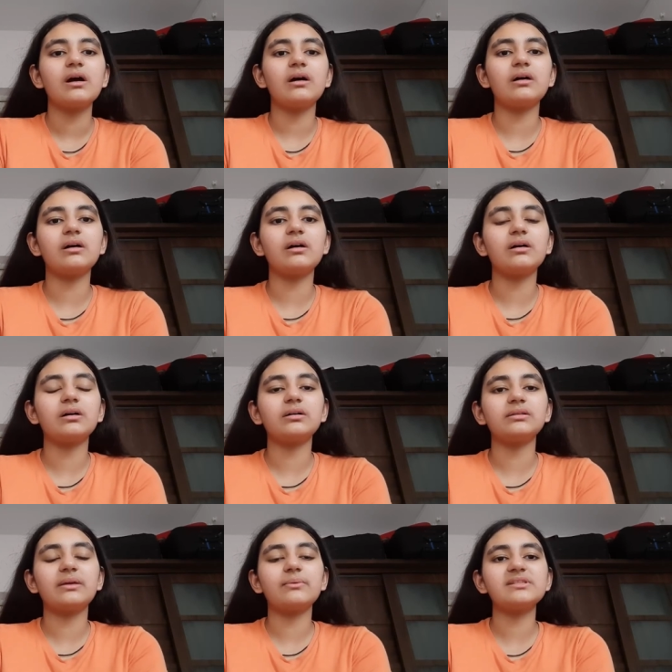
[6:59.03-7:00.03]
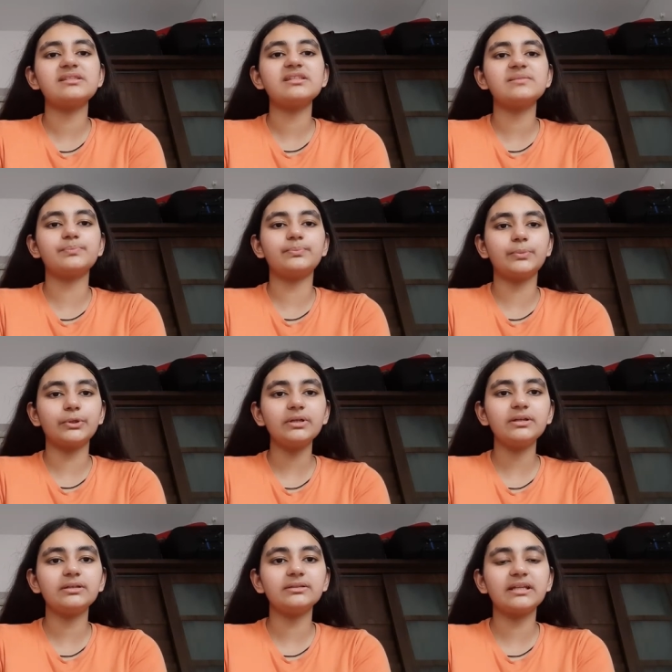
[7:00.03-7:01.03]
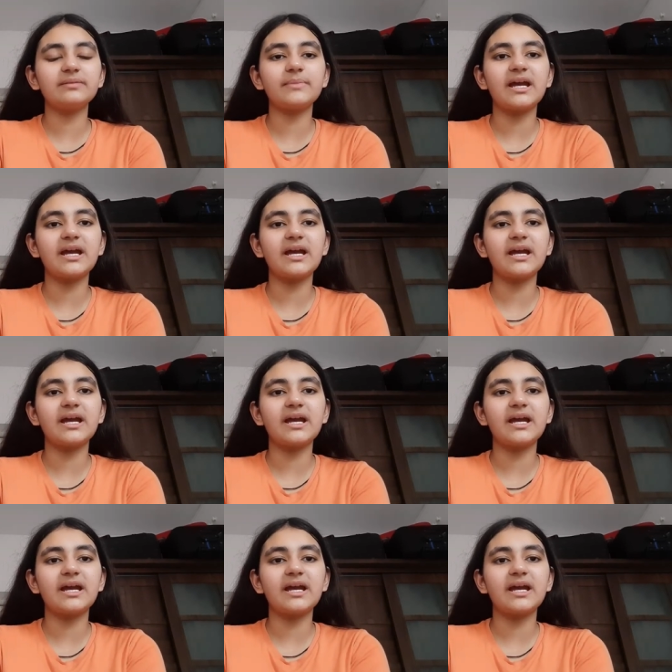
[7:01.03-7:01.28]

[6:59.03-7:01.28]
uh, there was this book that